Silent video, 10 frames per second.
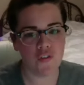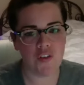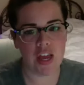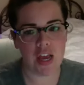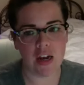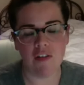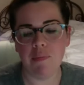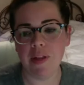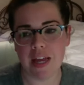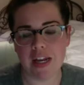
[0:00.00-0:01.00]
fan of
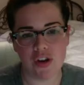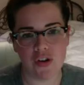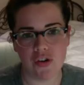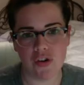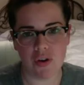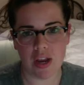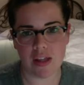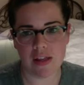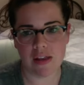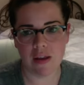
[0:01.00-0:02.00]
playing to your
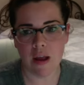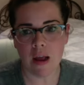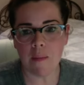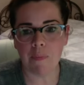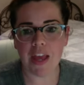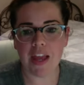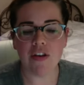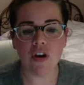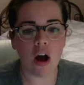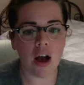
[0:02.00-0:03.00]
strengths
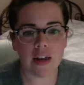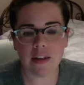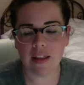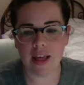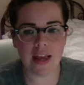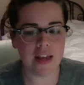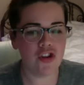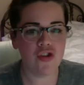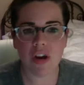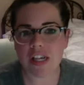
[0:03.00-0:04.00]
and not like
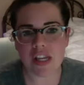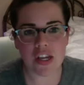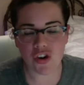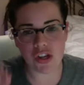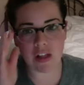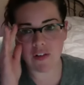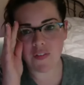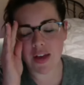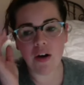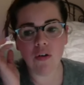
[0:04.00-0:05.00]
stressing yourself
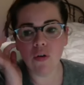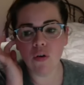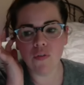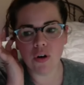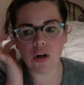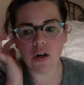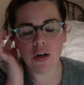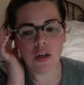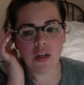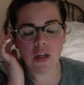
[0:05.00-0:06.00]
out over
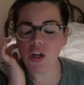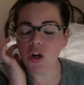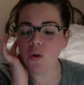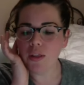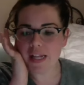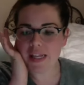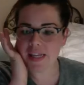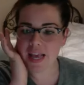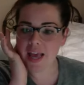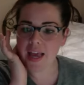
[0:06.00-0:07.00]
you know let's
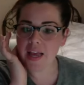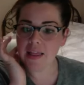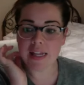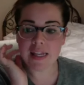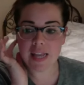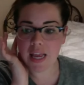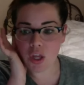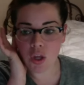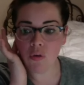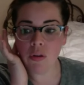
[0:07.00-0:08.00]
say let's say
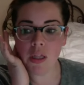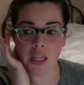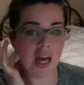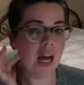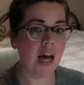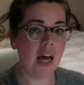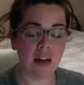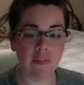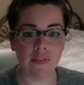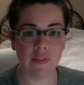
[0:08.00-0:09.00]
you love